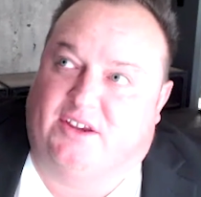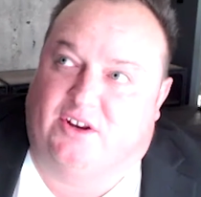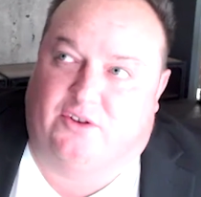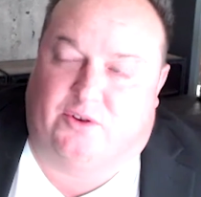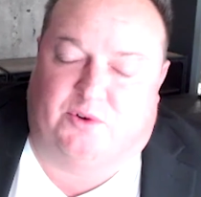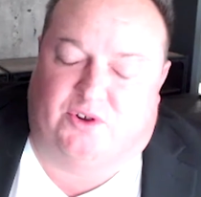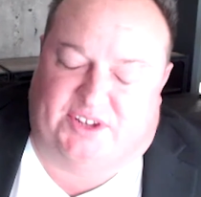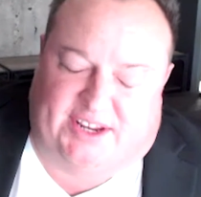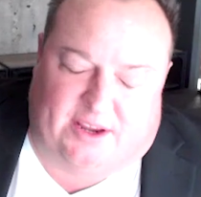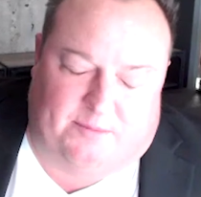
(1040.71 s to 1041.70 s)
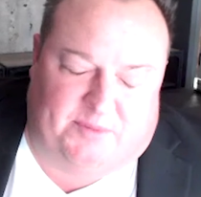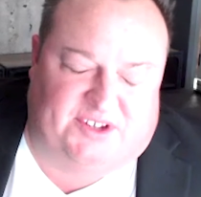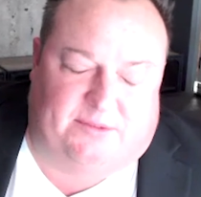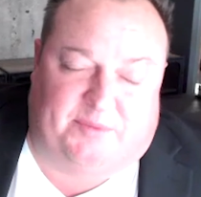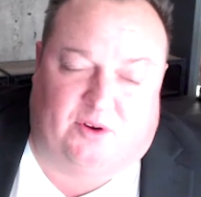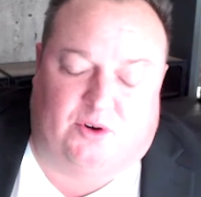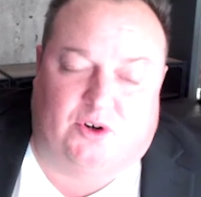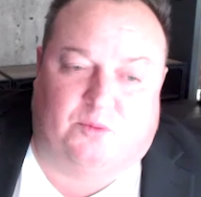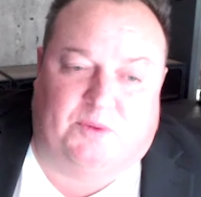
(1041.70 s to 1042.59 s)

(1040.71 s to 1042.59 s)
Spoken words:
the real estate companies, the builders,